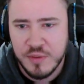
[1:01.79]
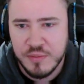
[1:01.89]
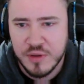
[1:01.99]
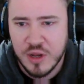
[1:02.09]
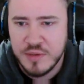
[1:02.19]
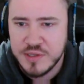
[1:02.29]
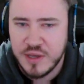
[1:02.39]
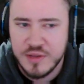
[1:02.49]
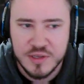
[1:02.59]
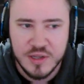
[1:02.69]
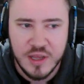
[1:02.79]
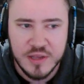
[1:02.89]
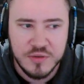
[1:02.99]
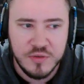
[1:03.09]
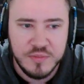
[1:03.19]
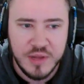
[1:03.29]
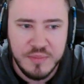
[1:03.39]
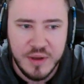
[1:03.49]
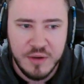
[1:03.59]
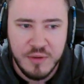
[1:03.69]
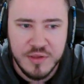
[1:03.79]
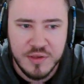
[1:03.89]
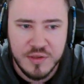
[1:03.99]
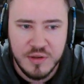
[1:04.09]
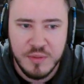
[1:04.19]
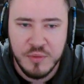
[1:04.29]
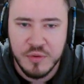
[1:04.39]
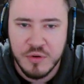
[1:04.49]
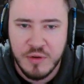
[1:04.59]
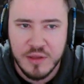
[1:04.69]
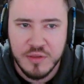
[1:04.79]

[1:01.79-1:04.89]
People are going to be starting to like sort of play better ranges and a bit more correct.